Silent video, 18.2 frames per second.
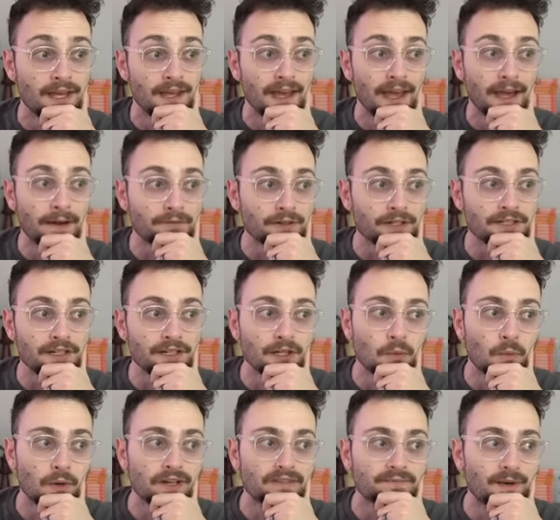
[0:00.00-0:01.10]
Every single
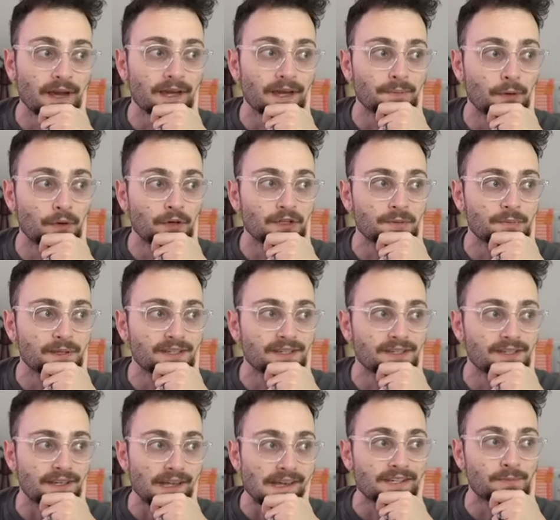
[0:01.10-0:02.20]
one of my opponent's
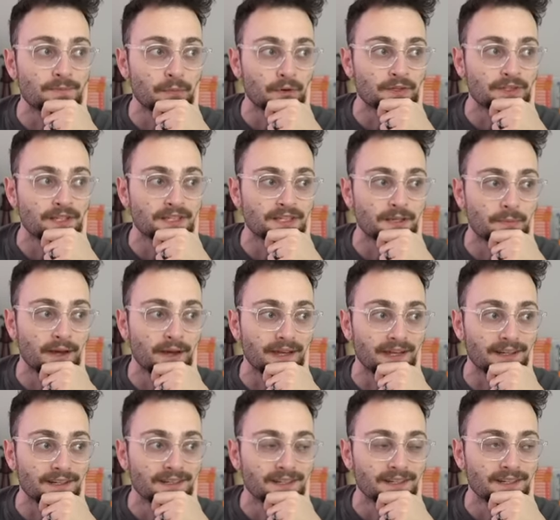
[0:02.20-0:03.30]
pieces is
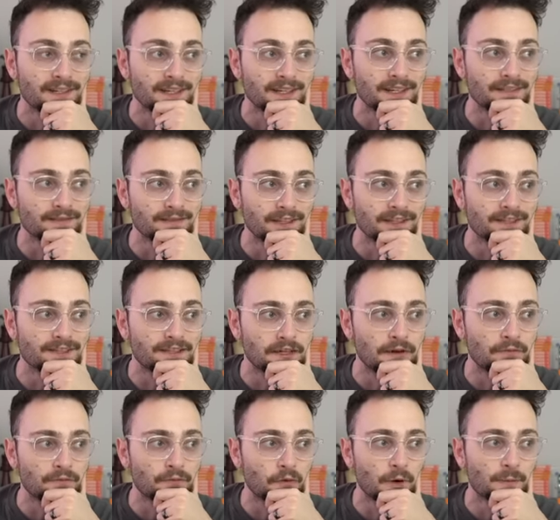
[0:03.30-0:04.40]
participating in
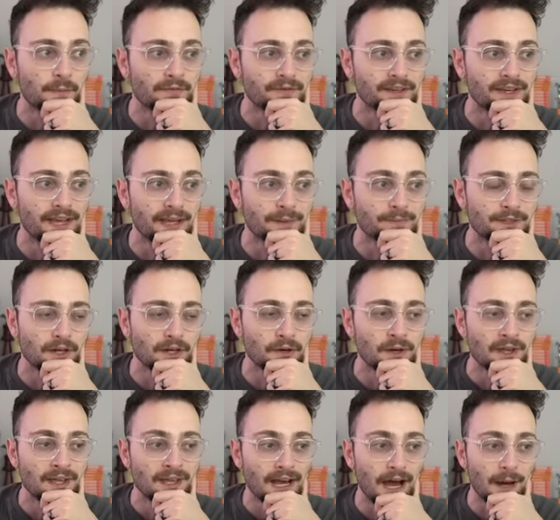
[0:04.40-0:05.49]
some form of the game. So
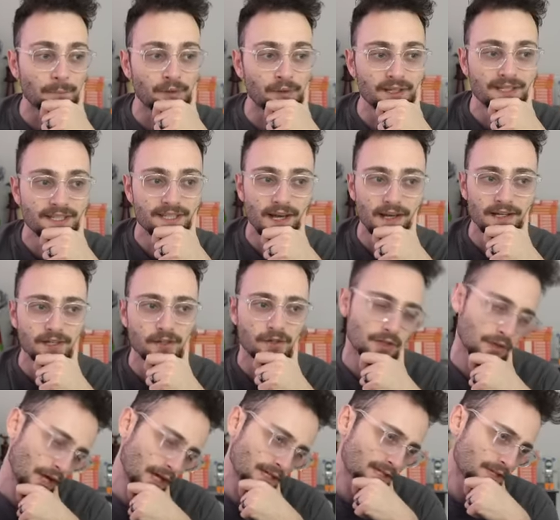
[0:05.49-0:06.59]
I'm pretty stuck here.
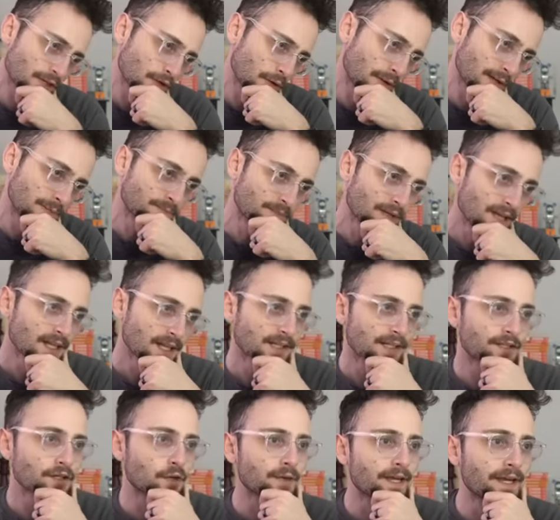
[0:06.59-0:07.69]
So I said, you know what,
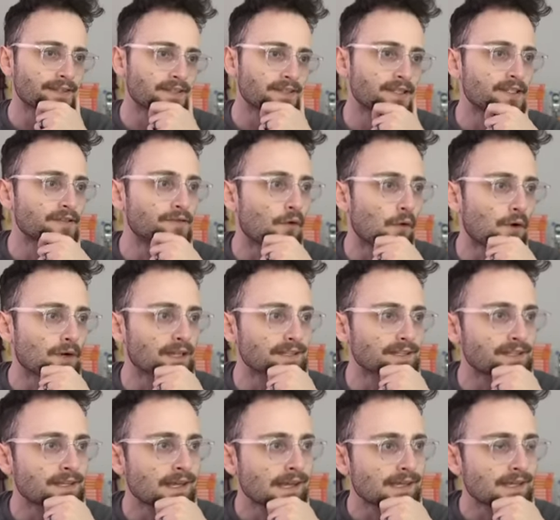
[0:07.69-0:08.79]
let's go knight to d4.
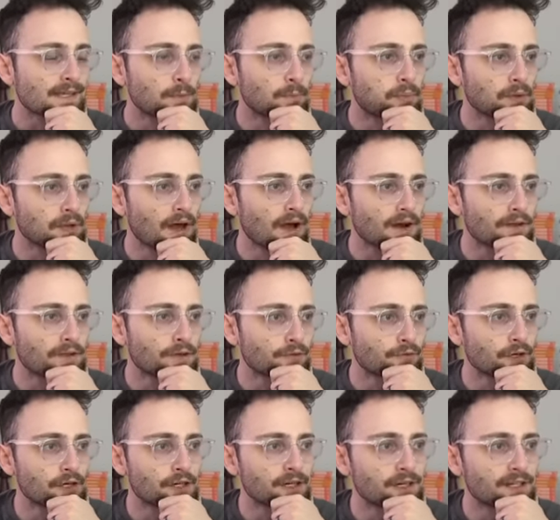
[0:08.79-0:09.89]
Let's block the
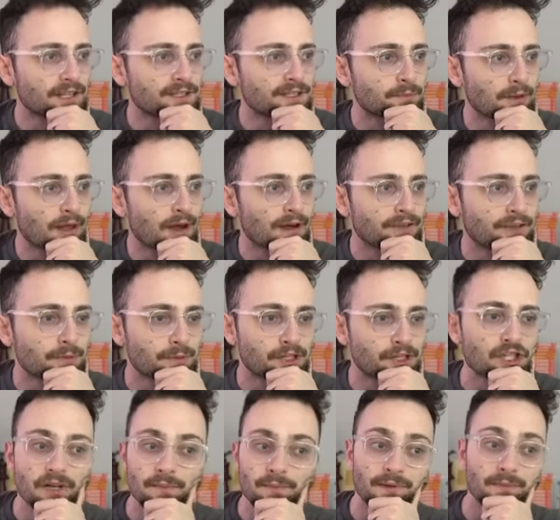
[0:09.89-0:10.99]
rook, let's block the
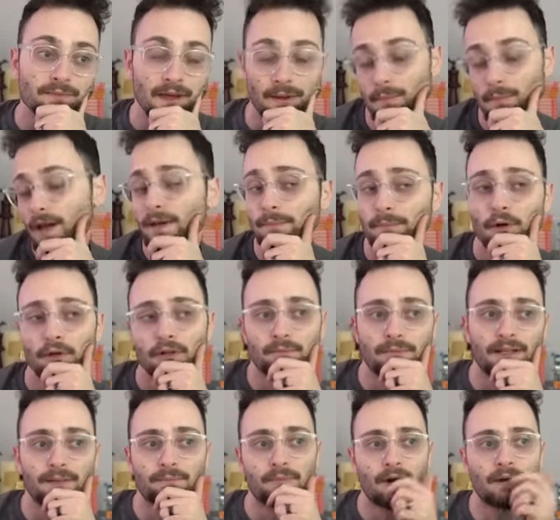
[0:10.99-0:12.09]
bishop. And my opponent
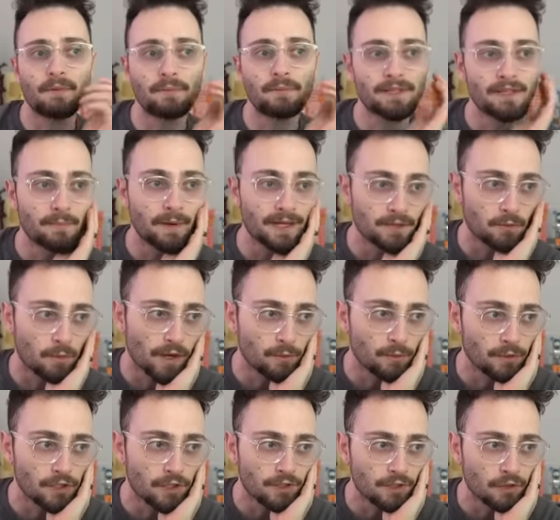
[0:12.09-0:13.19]
played probably the best way,
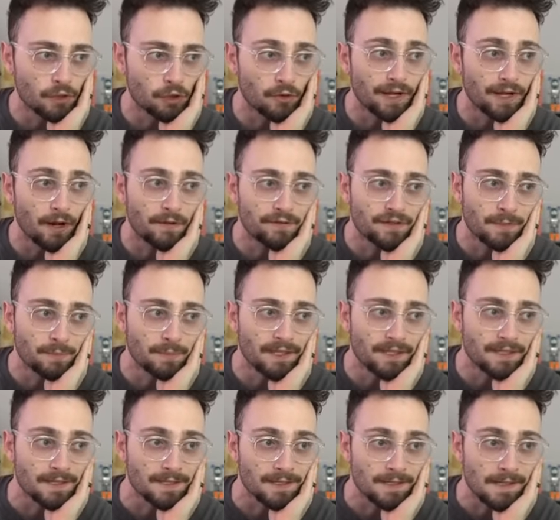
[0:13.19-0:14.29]
which is to trade off some
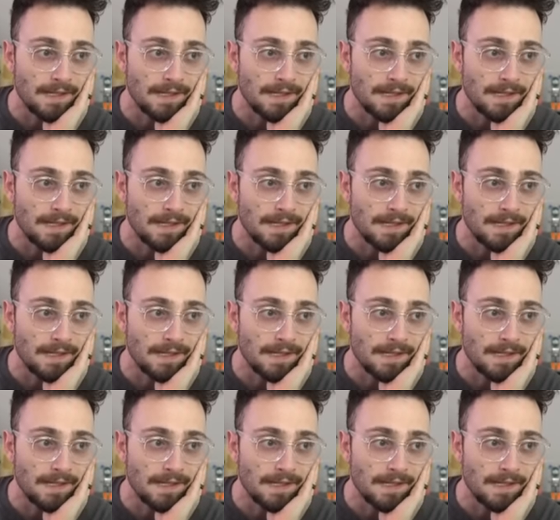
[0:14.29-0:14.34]
pieces.